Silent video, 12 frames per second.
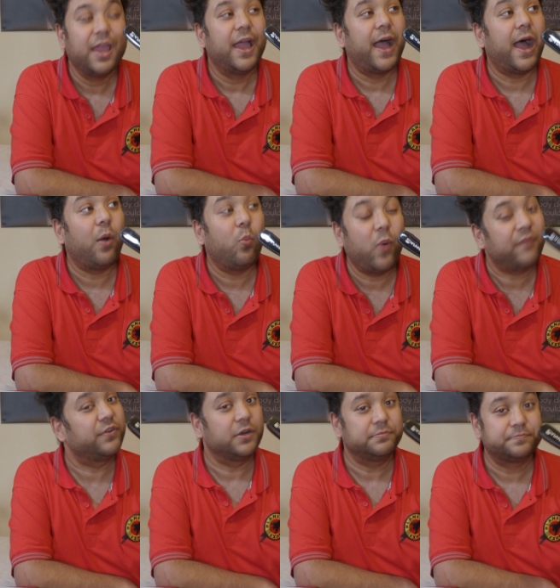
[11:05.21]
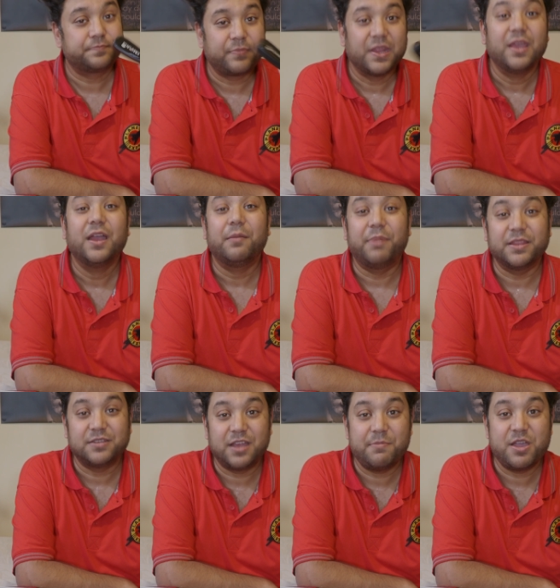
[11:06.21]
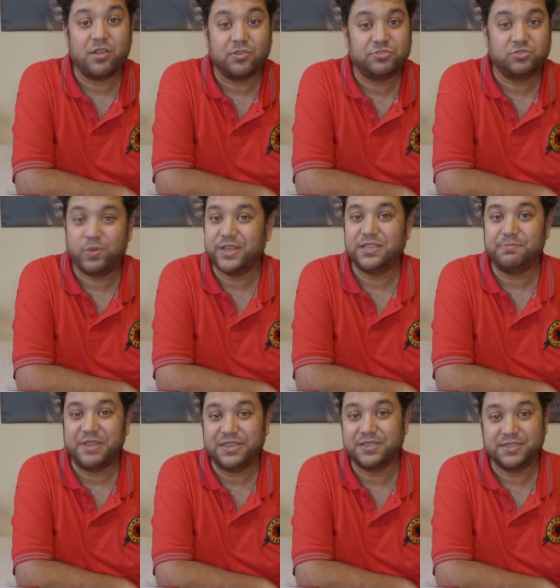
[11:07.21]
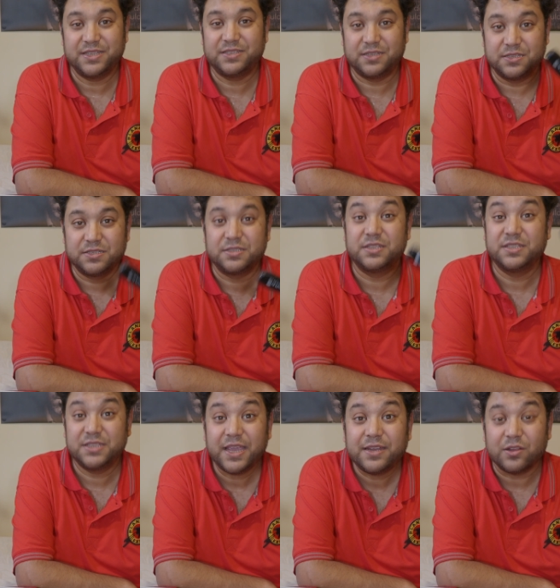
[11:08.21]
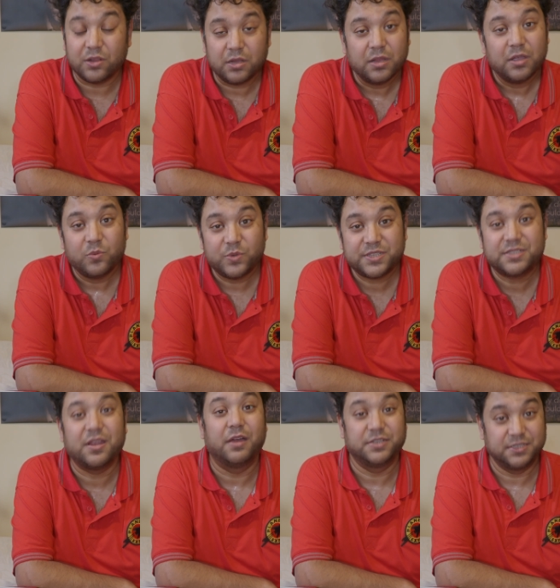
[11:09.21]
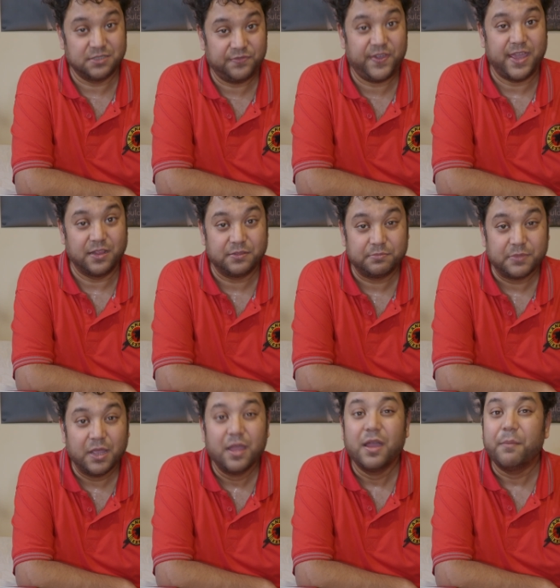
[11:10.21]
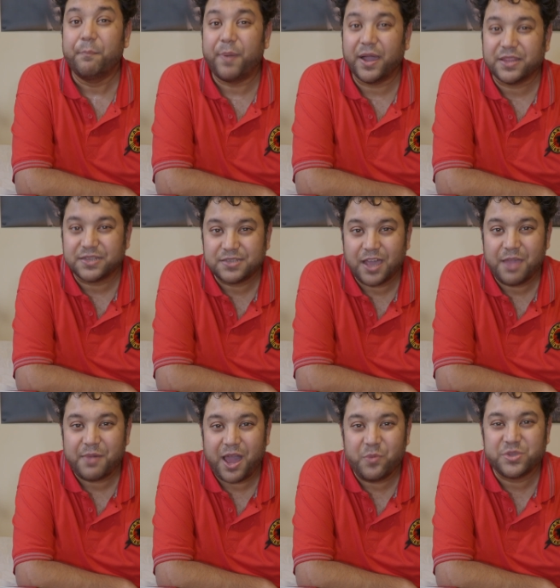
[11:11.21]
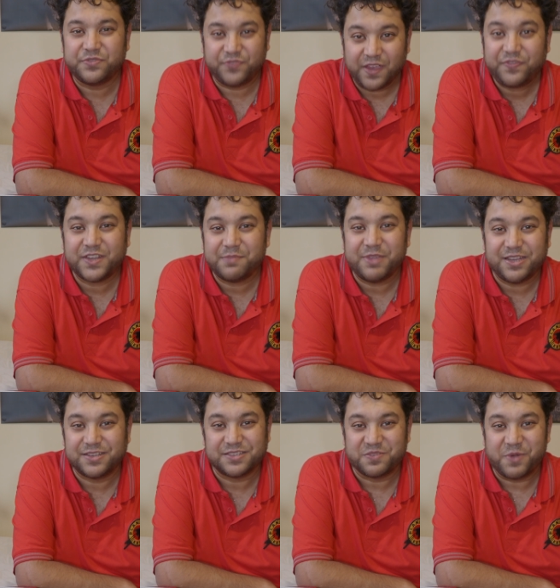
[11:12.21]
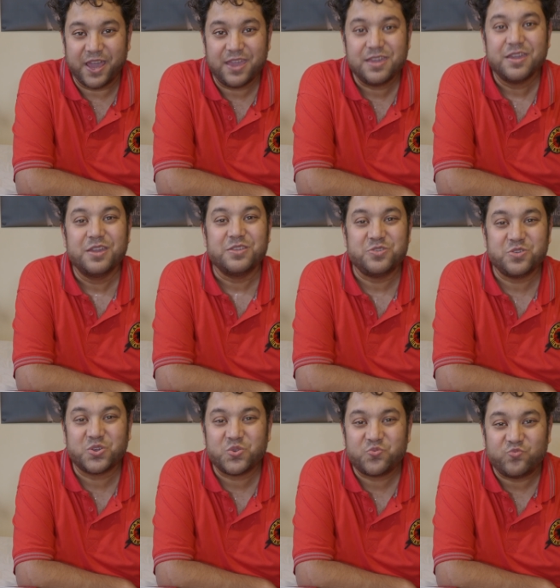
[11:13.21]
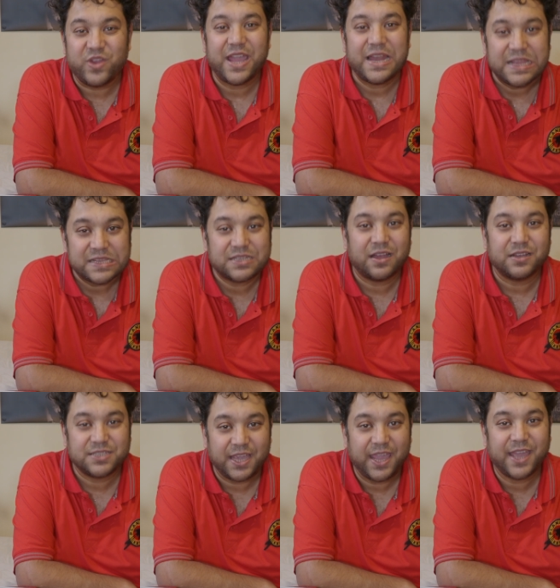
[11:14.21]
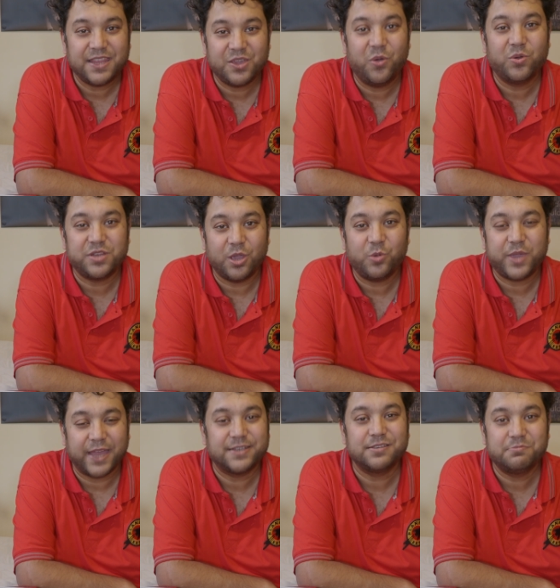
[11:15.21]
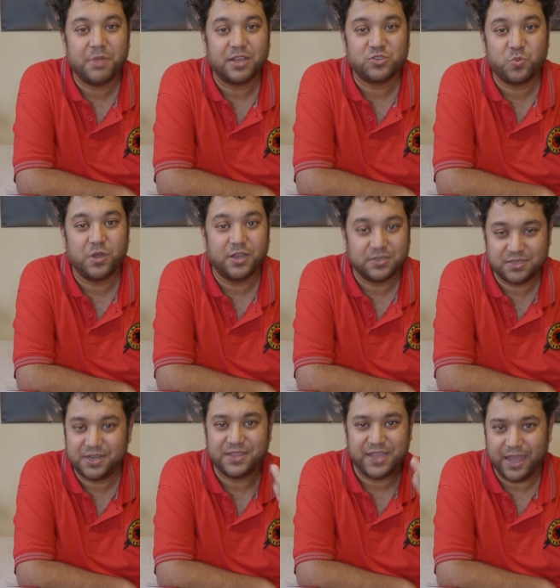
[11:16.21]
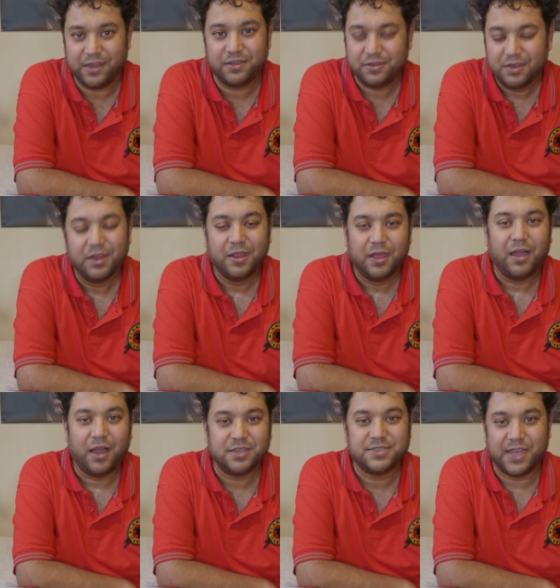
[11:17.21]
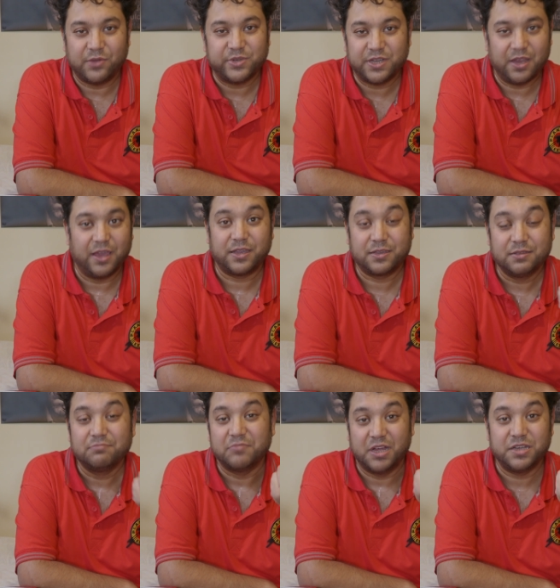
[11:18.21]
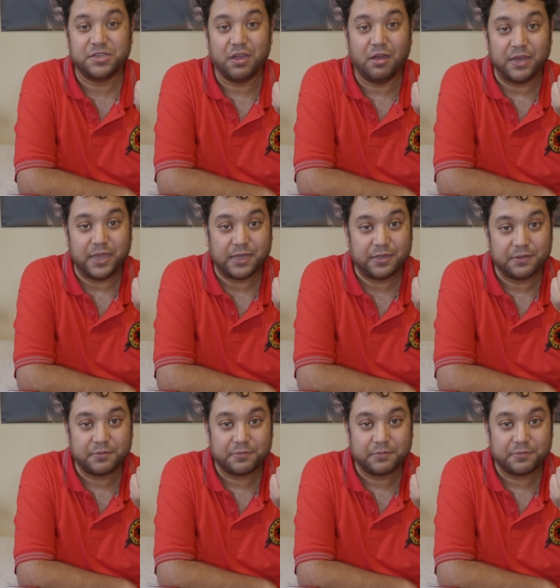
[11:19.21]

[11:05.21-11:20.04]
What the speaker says: However, by the time I got to 20 meters distance, the signal was starting to fail. By the time I was 50 meters away, you could really start to hear the audio getting much worse, and at the end, I sounded like a Dalek.